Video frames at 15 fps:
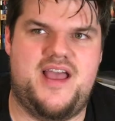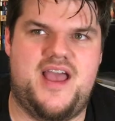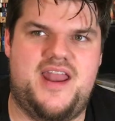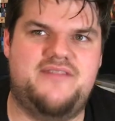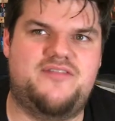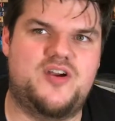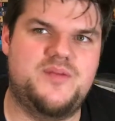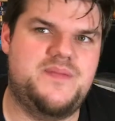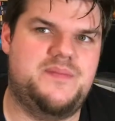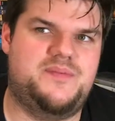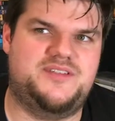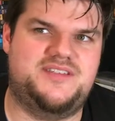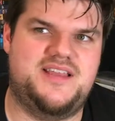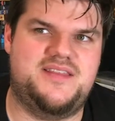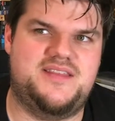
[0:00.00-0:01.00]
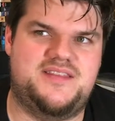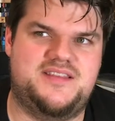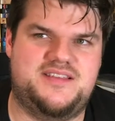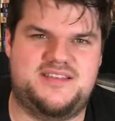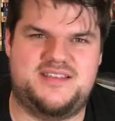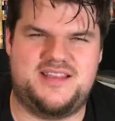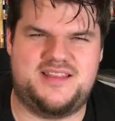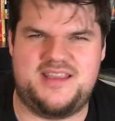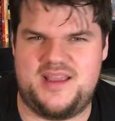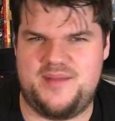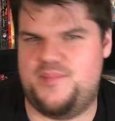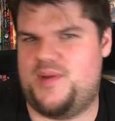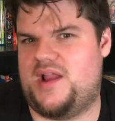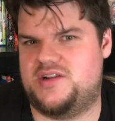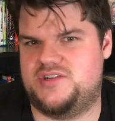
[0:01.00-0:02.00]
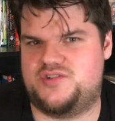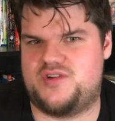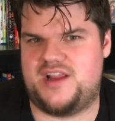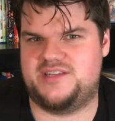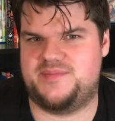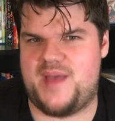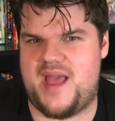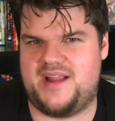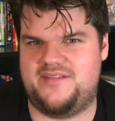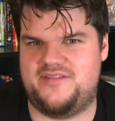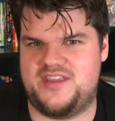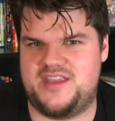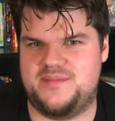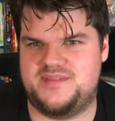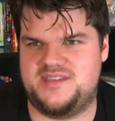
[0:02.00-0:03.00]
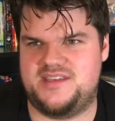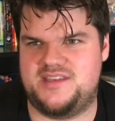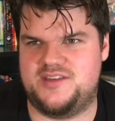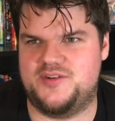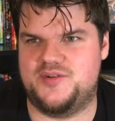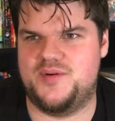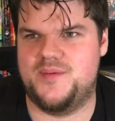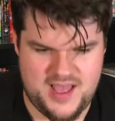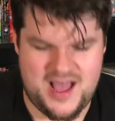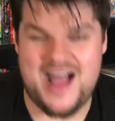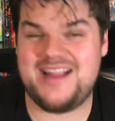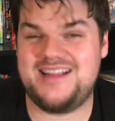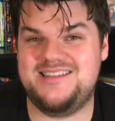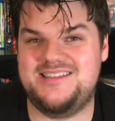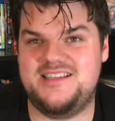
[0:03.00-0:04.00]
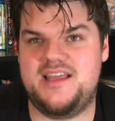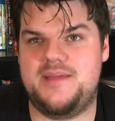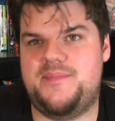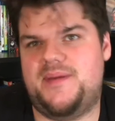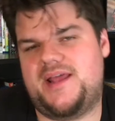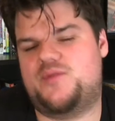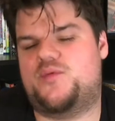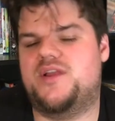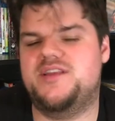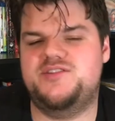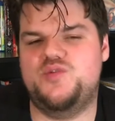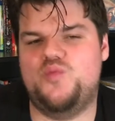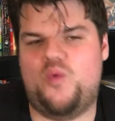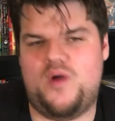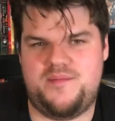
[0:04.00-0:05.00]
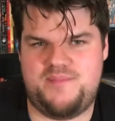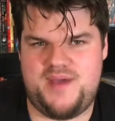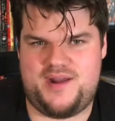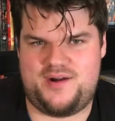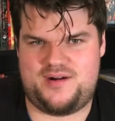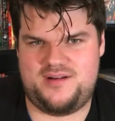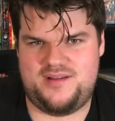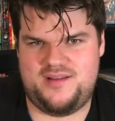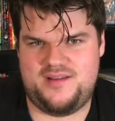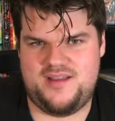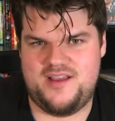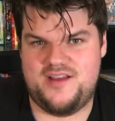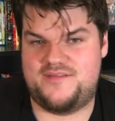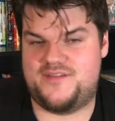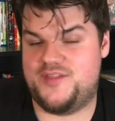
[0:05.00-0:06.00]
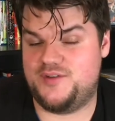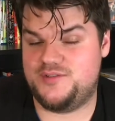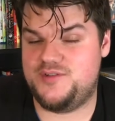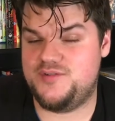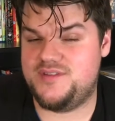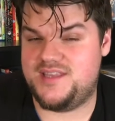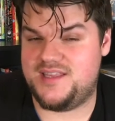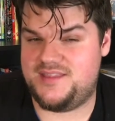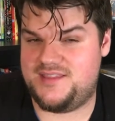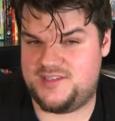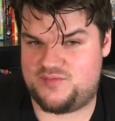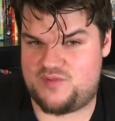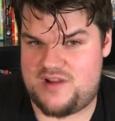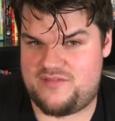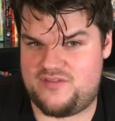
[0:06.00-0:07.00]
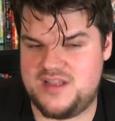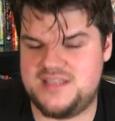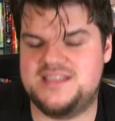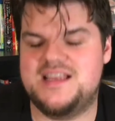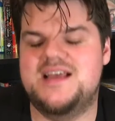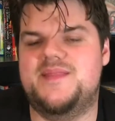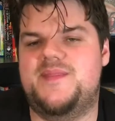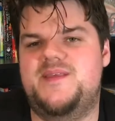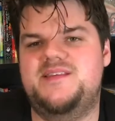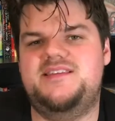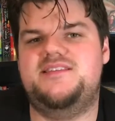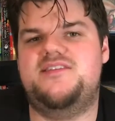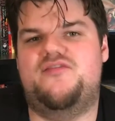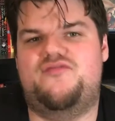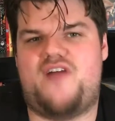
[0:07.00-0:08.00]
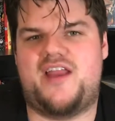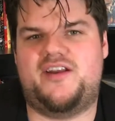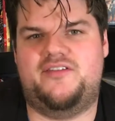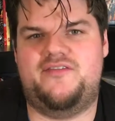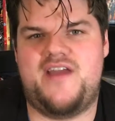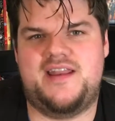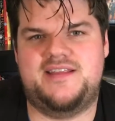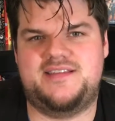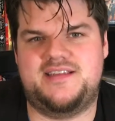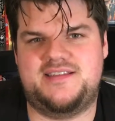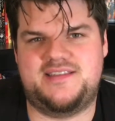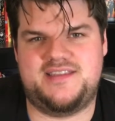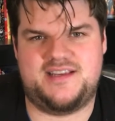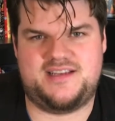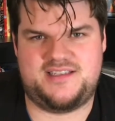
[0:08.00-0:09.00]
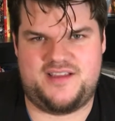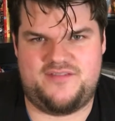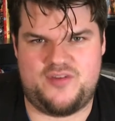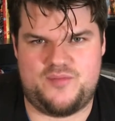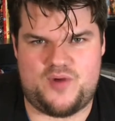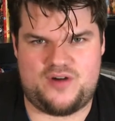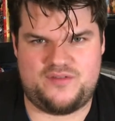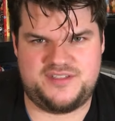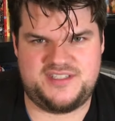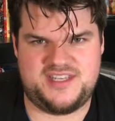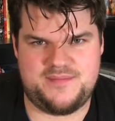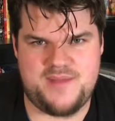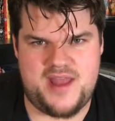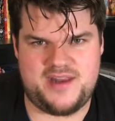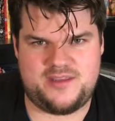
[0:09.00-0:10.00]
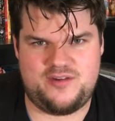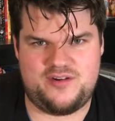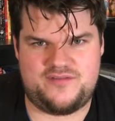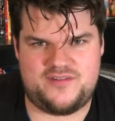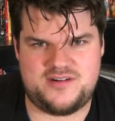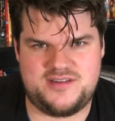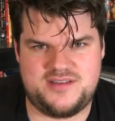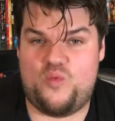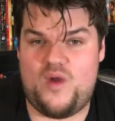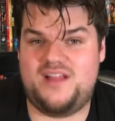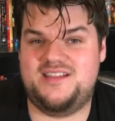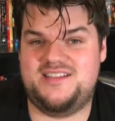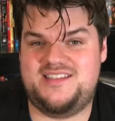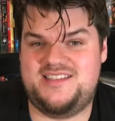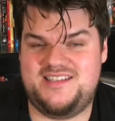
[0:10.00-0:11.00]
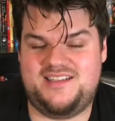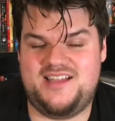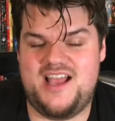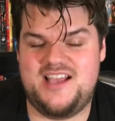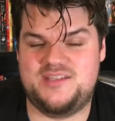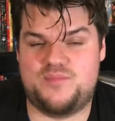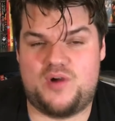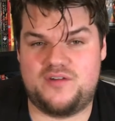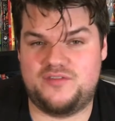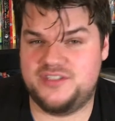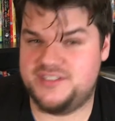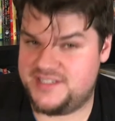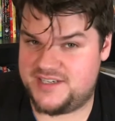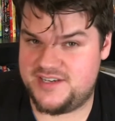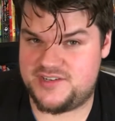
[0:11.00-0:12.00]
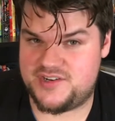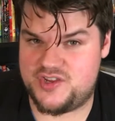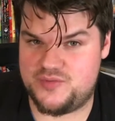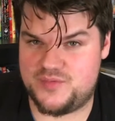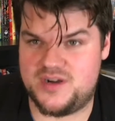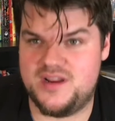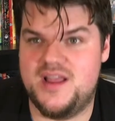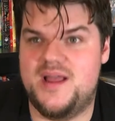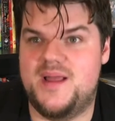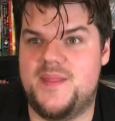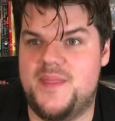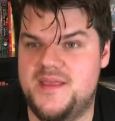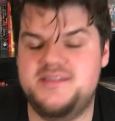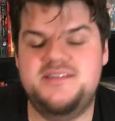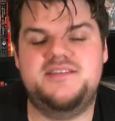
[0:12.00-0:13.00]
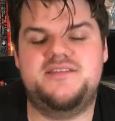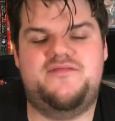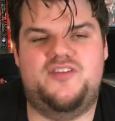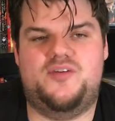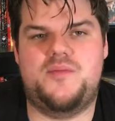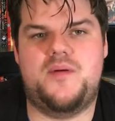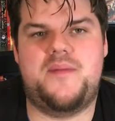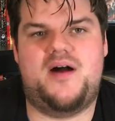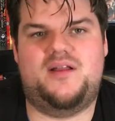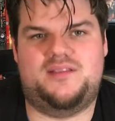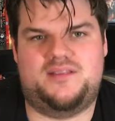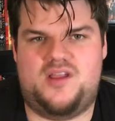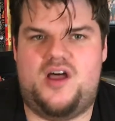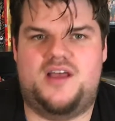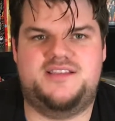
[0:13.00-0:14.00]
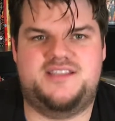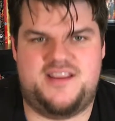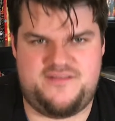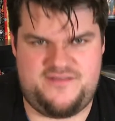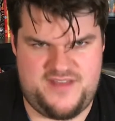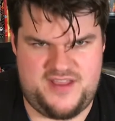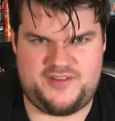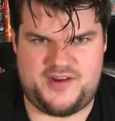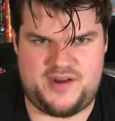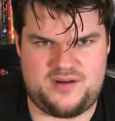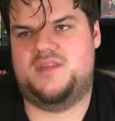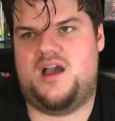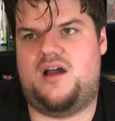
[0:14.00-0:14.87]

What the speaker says: And I've heard people say that this is like the Empire Strikes Back of the MCU. I can see that, but I'd raise you one better. For those who get this reference, this is the Final Fantasy VI of the Marvel Cinematic Universe. While it still has Marvel's signature humor, this is a film about loss and failure.